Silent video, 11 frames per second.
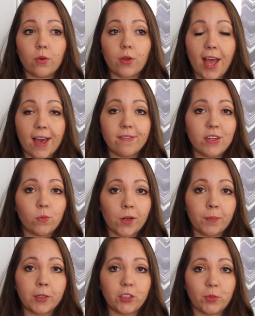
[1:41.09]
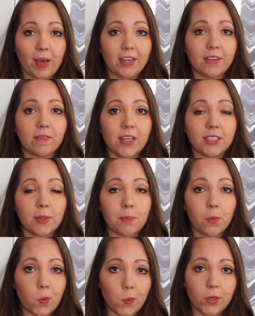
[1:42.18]
having one perspective is
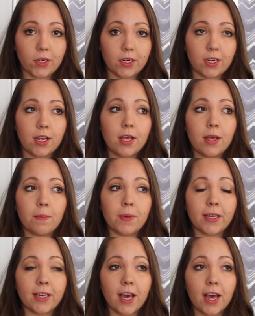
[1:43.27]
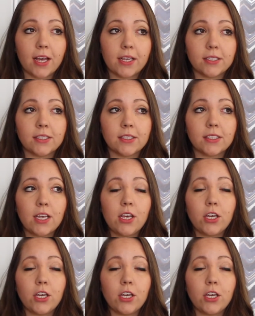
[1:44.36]
important because